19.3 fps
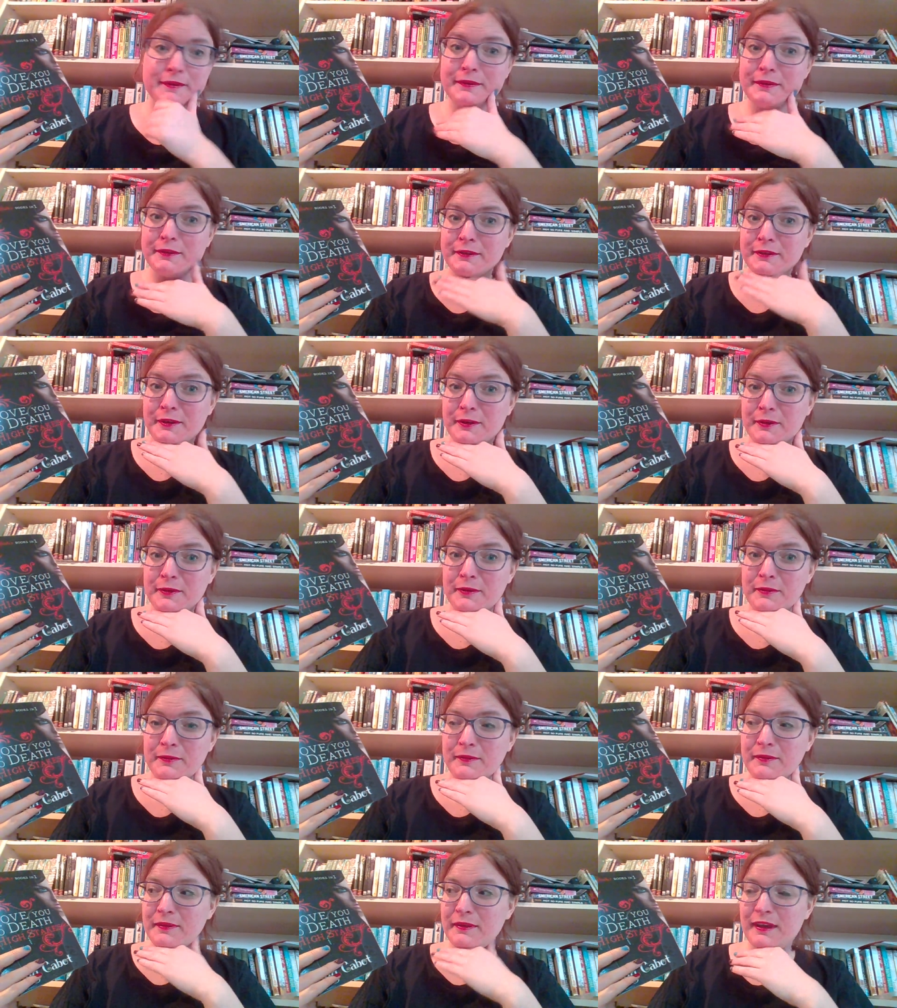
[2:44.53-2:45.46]
So
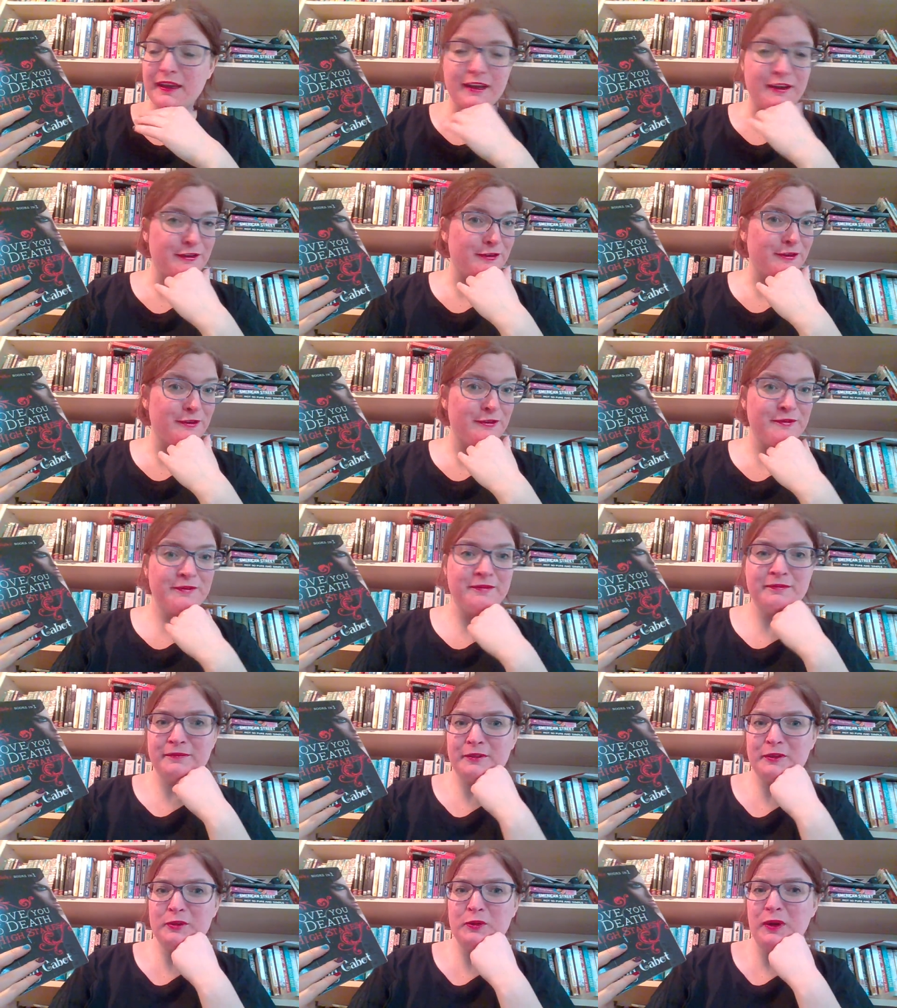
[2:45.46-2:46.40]
I don't know
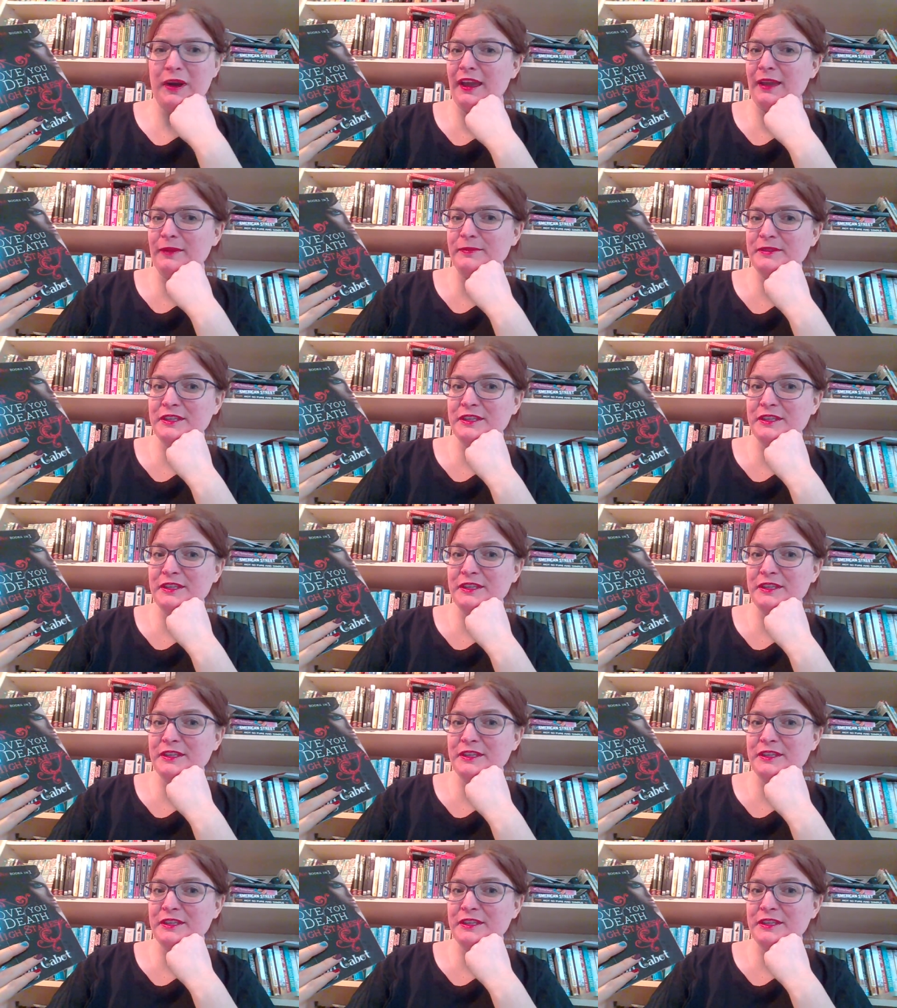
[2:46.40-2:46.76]
why I'm